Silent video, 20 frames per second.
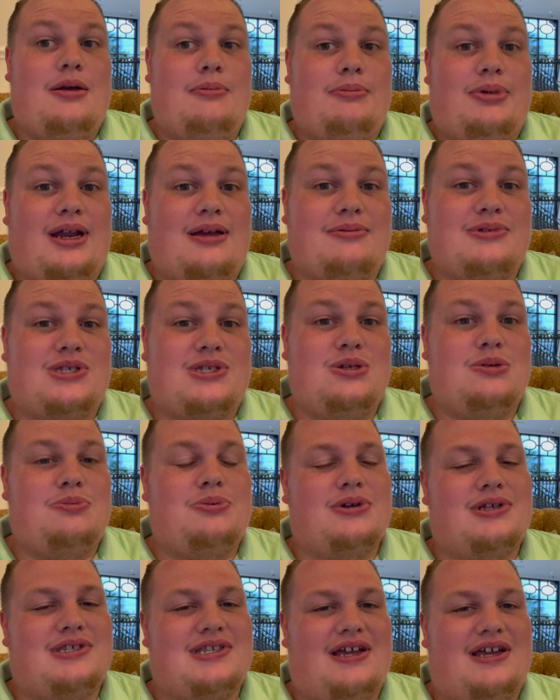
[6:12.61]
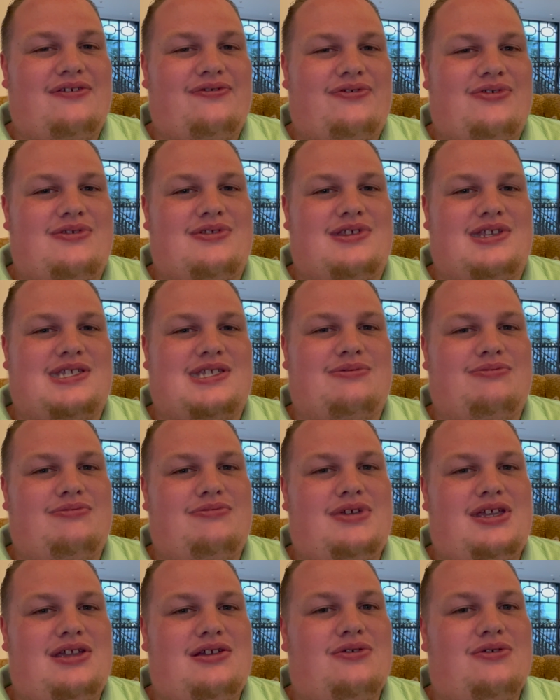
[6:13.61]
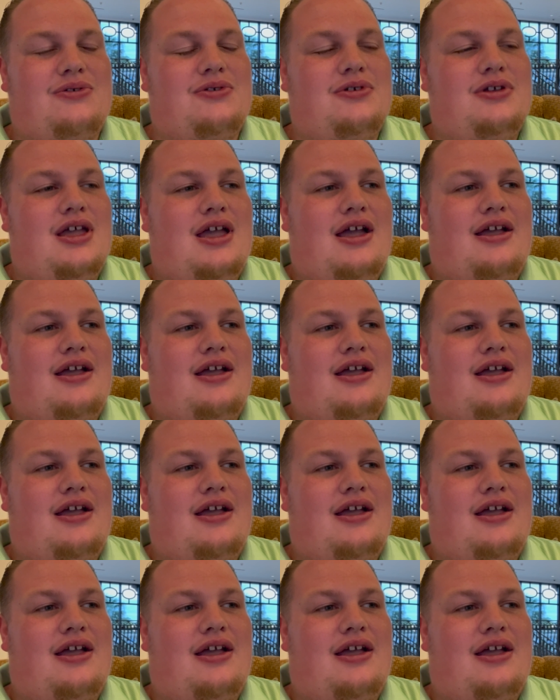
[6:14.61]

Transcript: But I'm super excited for this meal.